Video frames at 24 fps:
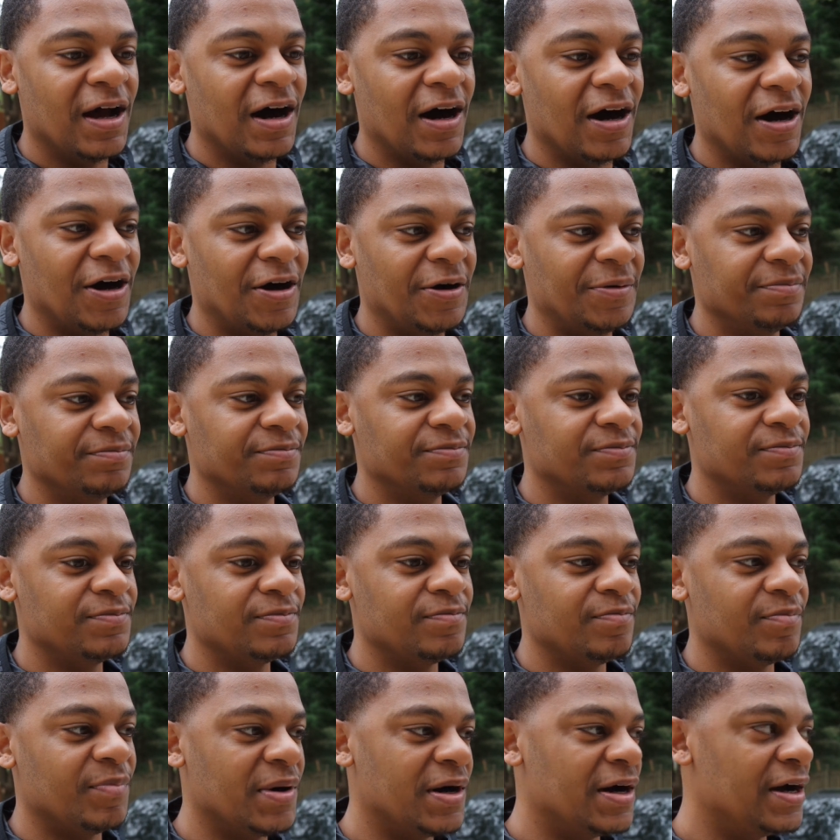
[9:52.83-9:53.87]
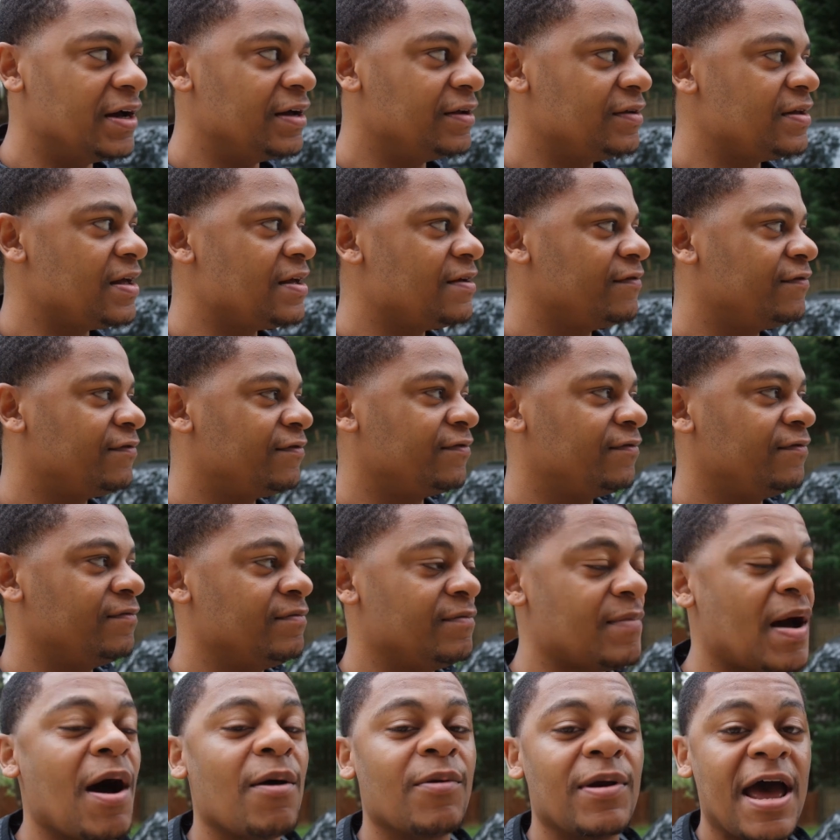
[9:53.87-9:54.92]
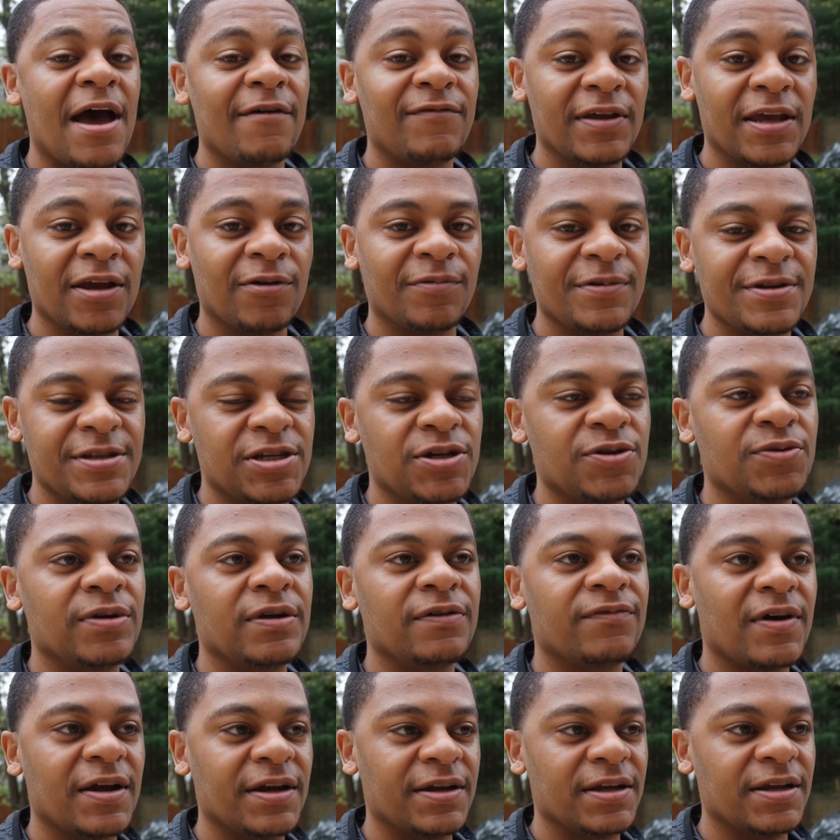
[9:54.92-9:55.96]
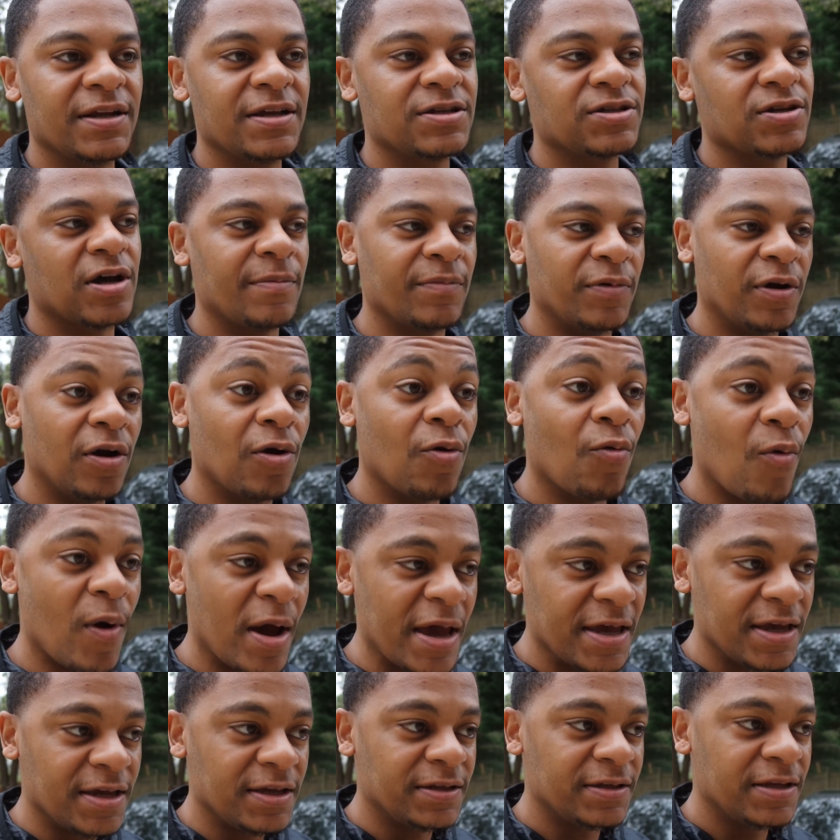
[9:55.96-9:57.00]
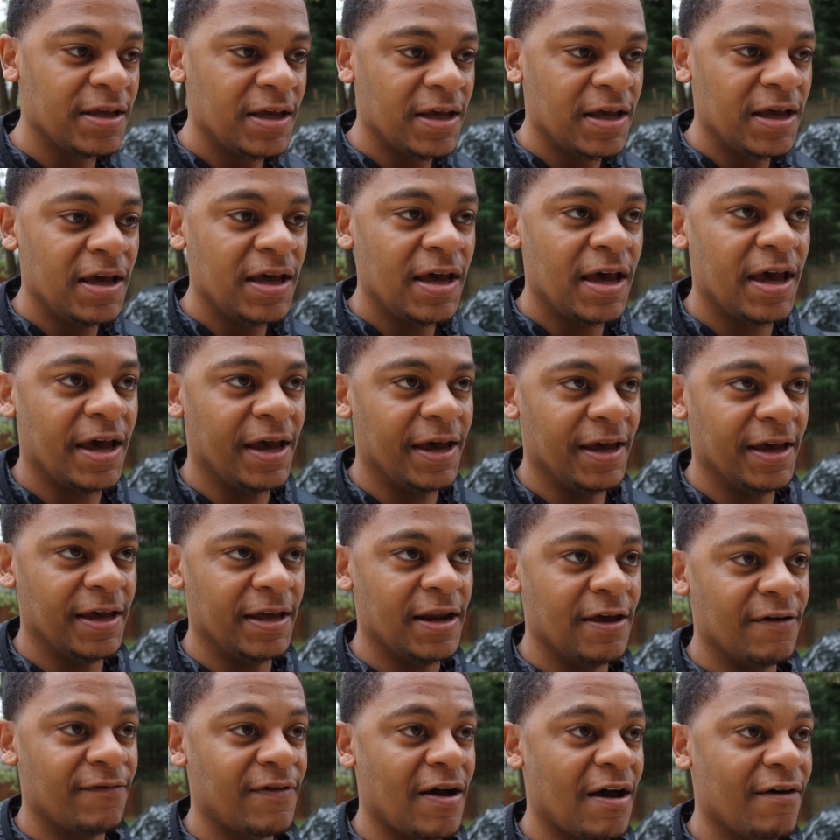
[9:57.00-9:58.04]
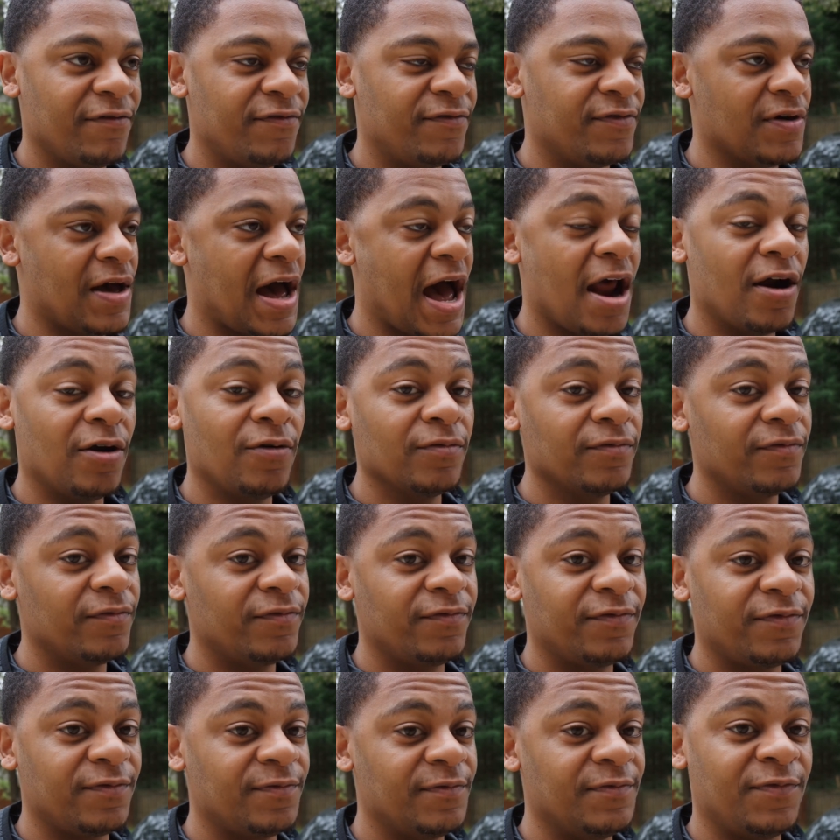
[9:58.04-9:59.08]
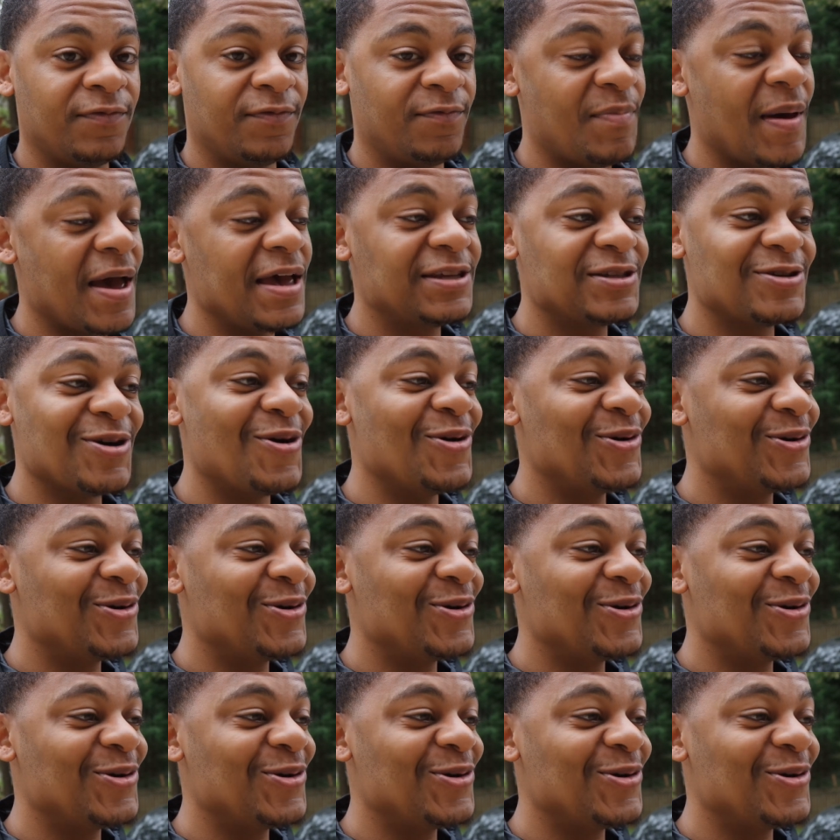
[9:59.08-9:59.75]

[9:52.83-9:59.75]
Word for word: Um, but I would have to get retuned if I did it, so I'm gonna wait. And if I feel I don't, based